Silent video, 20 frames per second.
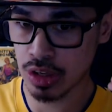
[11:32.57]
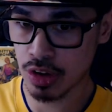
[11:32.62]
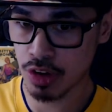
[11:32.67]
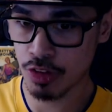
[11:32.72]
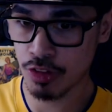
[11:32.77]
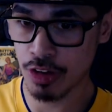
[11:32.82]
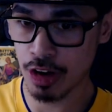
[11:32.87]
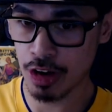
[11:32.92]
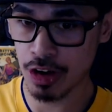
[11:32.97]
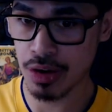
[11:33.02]

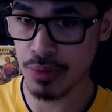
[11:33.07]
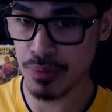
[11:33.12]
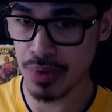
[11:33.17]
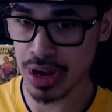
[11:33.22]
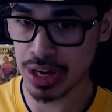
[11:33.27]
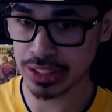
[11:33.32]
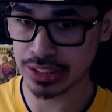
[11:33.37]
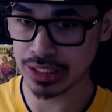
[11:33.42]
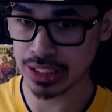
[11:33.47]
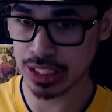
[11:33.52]
very
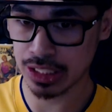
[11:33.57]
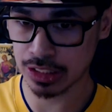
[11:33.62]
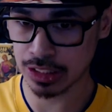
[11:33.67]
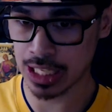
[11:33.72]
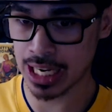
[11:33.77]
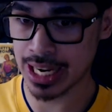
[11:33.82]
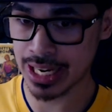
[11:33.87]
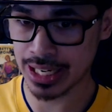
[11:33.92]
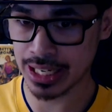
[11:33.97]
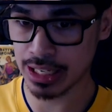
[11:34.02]
much
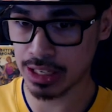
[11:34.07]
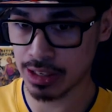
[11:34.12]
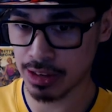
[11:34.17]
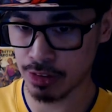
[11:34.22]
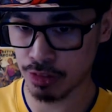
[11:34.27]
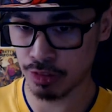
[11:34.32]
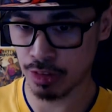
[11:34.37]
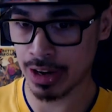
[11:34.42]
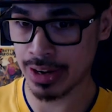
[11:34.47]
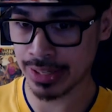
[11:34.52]
like
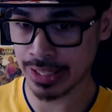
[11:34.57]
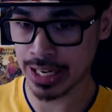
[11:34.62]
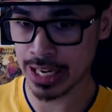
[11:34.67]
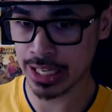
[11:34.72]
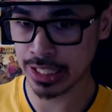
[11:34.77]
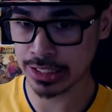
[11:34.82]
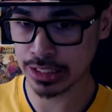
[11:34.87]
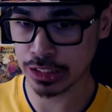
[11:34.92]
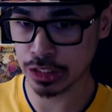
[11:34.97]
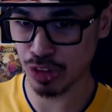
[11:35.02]

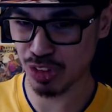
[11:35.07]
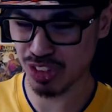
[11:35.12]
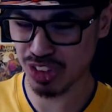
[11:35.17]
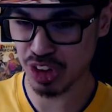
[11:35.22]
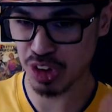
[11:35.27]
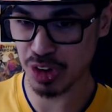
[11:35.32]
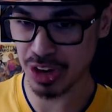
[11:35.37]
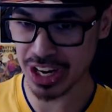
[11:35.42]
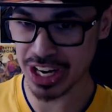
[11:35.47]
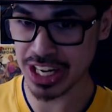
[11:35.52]
Vikings. So if
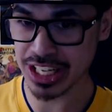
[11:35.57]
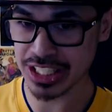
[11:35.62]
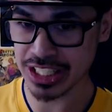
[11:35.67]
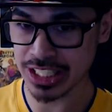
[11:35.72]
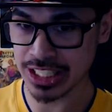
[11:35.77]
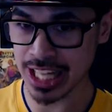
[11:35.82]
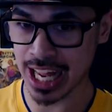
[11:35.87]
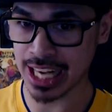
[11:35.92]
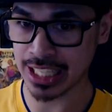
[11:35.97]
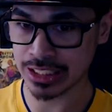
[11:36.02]
you're into
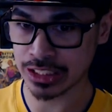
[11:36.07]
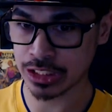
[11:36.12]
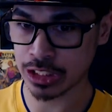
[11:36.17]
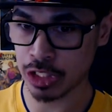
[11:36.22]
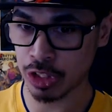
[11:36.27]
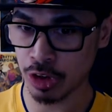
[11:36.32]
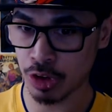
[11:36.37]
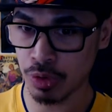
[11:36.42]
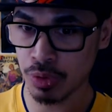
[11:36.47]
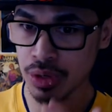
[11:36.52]
that
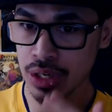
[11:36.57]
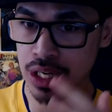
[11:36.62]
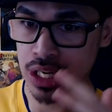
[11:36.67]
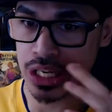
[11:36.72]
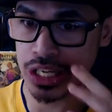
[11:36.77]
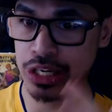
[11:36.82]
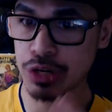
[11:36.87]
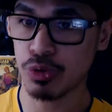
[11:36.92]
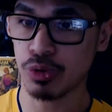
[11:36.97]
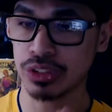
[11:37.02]
show,
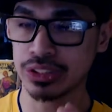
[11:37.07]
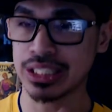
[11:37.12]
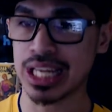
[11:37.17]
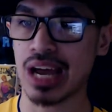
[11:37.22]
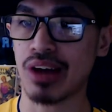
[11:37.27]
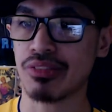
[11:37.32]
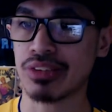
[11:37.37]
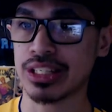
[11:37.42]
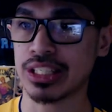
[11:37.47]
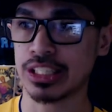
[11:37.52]
you will
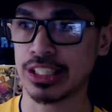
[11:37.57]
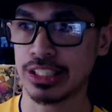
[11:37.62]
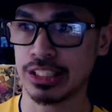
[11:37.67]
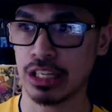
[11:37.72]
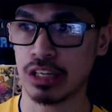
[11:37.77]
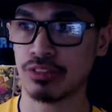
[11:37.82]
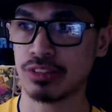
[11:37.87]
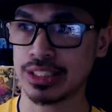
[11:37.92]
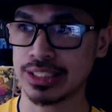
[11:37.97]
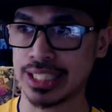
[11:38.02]
definitely
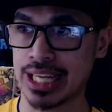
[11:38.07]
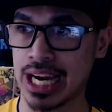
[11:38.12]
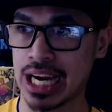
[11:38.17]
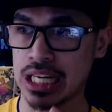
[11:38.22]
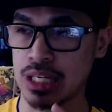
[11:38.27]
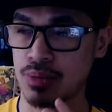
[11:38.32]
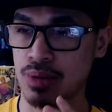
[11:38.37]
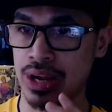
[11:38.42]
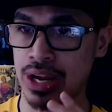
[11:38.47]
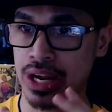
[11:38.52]
love this
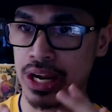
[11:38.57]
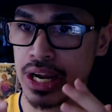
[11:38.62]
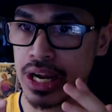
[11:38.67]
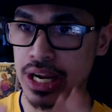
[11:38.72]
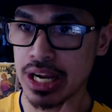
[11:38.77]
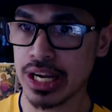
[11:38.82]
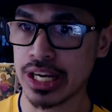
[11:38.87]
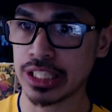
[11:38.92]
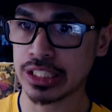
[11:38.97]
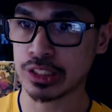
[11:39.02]
anime.
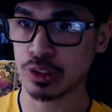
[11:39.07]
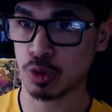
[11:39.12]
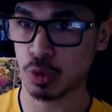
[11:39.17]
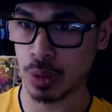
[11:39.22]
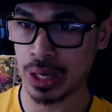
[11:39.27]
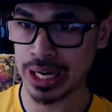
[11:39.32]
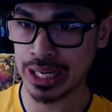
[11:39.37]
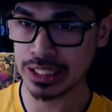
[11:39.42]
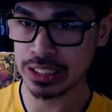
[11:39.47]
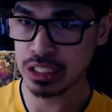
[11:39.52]
It's
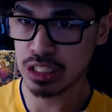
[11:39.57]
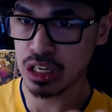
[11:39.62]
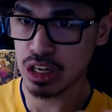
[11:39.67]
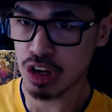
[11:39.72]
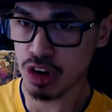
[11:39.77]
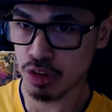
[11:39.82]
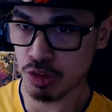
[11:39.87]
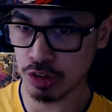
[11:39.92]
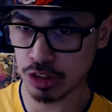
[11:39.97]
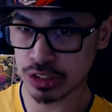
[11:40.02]
great.
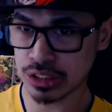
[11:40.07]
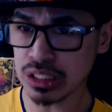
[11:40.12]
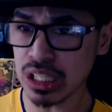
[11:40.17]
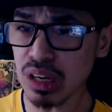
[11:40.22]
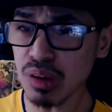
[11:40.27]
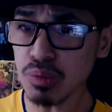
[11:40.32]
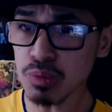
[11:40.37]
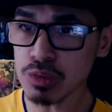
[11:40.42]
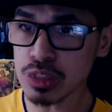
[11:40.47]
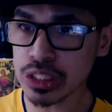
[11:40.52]
For
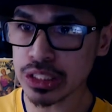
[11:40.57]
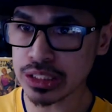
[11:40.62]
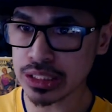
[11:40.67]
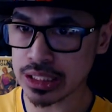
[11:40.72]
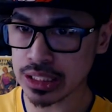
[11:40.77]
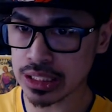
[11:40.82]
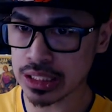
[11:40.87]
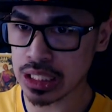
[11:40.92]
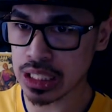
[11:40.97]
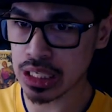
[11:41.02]
some
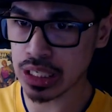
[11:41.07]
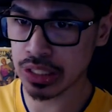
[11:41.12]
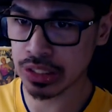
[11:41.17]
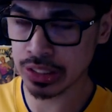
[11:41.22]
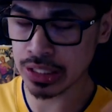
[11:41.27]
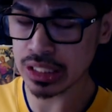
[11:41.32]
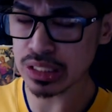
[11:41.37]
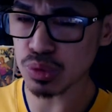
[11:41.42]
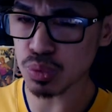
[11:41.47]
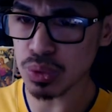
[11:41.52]
reason,
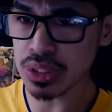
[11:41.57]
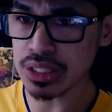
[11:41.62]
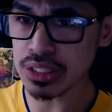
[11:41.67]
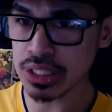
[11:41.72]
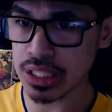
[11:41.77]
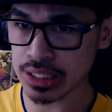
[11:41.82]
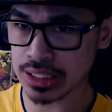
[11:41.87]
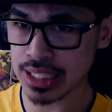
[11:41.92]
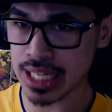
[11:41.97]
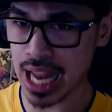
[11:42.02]
this one
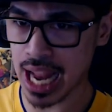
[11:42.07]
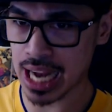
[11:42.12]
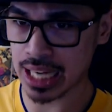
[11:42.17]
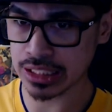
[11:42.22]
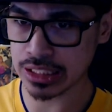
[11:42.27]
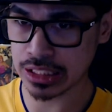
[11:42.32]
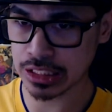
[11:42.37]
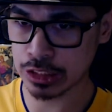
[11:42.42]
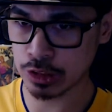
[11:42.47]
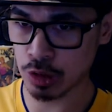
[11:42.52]
doesn't
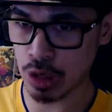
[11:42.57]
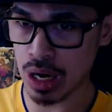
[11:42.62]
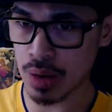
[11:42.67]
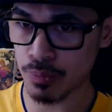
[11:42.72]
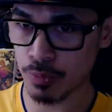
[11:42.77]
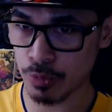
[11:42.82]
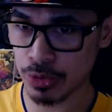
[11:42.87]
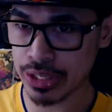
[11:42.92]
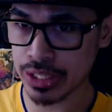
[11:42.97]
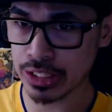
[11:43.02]
actually
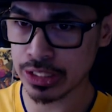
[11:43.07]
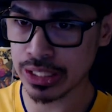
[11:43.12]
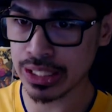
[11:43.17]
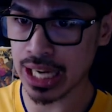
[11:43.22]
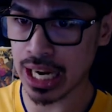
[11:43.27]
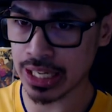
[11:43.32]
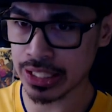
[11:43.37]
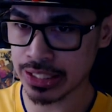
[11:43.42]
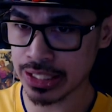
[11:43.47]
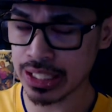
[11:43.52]
drop weekly.
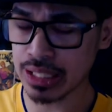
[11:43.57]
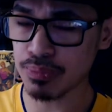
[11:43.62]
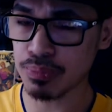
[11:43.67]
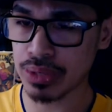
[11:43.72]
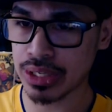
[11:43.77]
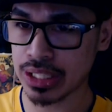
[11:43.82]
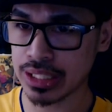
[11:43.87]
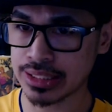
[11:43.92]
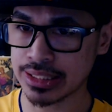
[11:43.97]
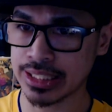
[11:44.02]
I think
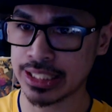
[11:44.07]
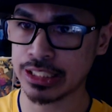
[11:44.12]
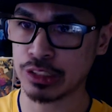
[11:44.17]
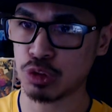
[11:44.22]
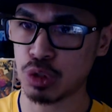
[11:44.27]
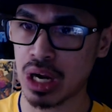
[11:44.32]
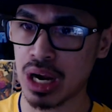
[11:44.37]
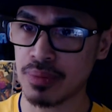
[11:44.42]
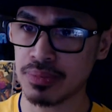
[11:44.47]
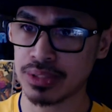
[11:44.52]
because they
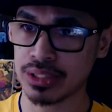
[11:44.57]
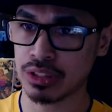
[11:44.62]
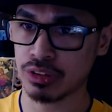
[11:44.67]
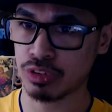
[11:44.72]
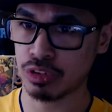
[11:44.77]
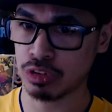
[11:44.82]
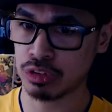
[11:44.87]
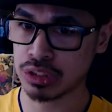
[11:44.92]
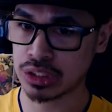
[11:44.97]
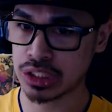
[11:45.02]
dropped the
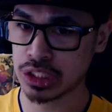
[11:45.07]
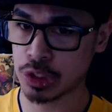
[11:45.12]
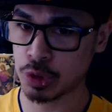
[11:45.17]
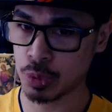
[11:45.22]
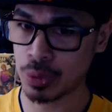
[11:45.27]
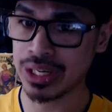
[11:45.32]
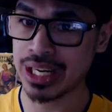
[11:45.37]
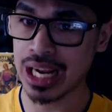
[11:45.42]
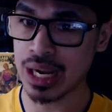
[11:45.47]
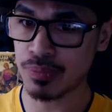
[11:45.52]
first
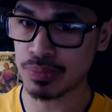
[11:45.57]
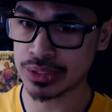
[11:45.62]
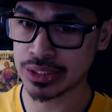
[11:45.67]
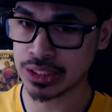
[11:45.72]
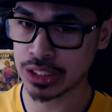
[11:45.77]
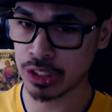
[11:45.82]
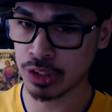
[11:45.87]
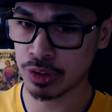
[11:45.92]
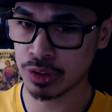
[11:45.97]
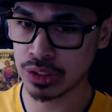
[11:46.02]
three
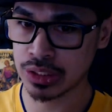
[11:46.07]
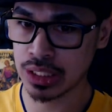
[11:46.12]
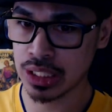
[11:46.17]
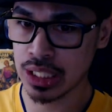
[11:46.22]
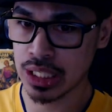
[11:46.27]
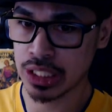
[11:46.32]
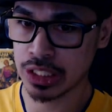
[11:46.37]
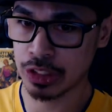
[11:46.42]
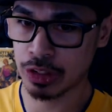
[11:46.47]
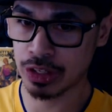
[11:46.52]
episodes,
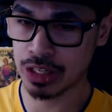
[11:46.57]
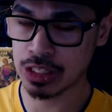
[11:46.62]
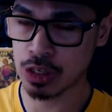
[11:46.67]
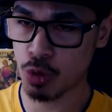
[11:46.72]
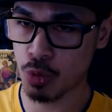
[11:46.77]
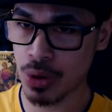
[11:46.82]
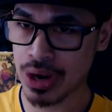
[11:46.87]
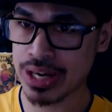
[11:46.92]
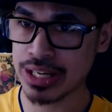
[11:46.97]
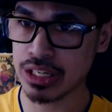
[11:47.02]
they're going to
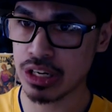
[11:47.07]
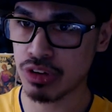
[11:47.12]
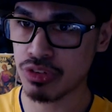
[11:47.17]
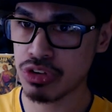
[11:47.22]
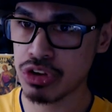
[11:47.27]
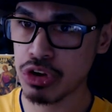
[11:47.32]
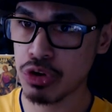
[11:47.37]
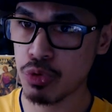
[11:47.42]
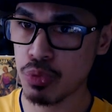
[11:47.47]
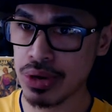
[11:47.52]
wait a
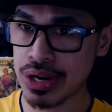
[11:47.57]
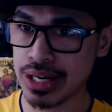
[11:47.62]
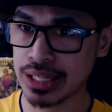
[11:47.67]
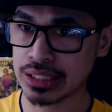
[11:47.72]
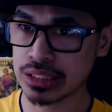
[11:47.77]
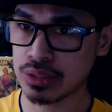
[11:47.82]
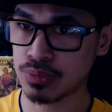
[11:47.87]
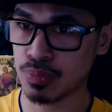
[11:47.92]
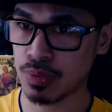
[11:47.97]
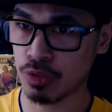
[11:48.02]
few
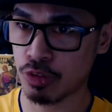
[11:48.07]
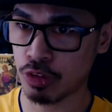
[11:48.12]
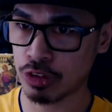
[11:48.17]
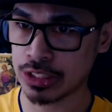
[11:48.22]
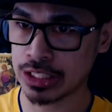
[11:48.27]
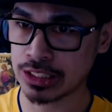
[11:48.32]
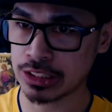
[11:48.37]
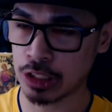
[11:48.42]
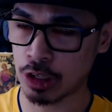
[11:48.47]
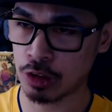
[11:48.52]
weeks before
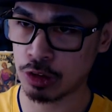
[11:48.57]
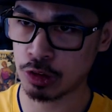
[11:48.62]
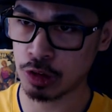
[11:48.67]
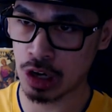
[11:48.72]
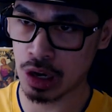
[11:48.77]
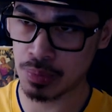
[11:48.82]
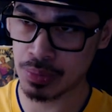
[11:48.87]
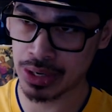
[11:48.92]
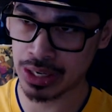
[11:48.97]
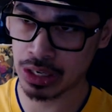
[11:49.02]
they start
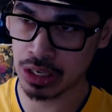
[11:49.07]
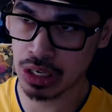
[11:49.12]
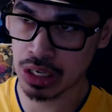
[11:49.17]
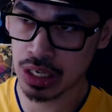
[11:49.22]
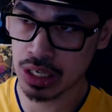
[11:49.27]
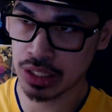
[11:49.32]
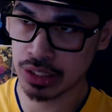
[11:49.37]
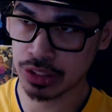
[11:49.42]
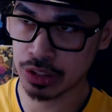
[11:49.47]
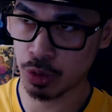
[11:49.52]
dropping
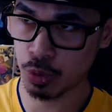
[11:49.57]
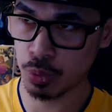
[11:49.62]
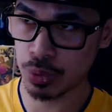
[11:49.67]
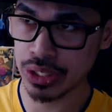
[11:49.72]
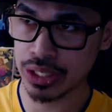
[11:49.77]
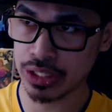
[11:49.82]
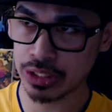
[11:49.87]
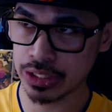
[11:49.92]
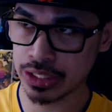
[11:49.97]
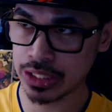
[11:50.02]
the
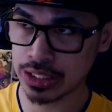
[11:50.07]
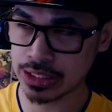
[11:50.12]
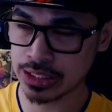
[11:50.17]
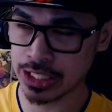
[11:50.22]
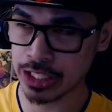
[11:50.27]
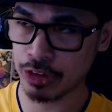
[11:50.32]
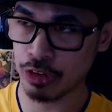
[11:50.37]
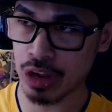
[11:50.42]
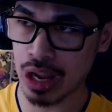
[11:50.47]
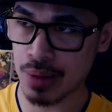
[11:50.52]
weekly
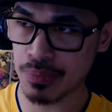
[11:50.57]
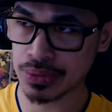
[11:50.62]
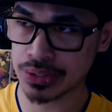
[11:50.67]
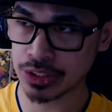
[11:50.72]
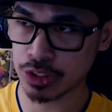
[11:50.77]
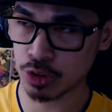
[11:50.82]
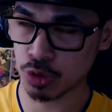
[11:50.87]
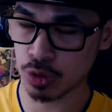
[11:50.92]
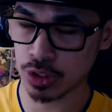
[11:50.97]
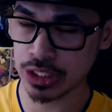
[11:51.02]
single
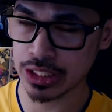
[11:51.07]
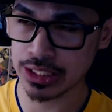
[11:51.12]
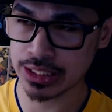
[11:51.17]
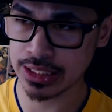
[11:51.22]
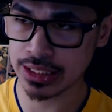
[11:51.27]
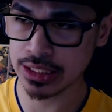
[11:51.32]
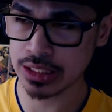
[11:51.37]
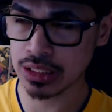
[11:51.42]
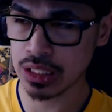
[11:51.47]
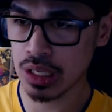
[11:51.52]
episode
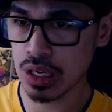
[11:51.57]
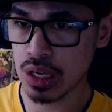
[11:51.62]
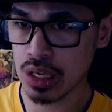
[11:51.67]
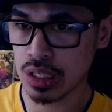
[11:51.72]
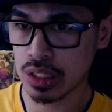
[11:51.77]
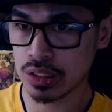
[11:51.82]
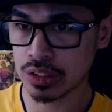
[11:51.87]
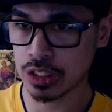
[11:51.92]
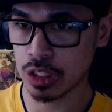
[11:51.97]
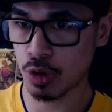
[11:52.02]
releases.
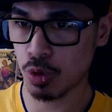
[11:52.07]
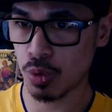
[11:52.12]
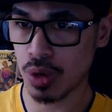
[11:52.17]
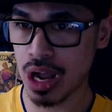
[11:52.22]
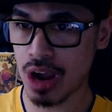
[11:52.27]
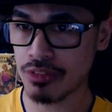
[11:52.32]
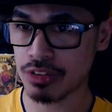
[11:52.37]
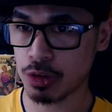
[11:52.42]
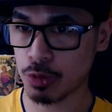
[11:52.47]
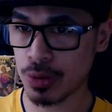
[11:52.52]
So we'll
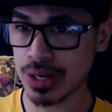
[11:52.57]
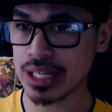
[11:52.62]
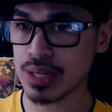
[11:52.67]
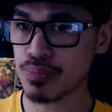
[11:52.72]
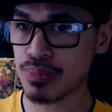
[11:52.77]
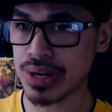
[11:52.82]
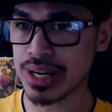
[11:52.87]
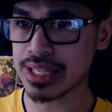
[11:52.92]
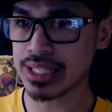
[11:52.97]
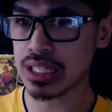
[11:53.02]
have to wait a
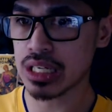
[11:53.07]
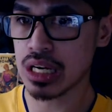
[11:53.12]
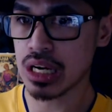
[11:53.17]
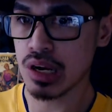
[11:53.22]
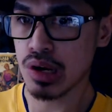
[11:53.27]
bit.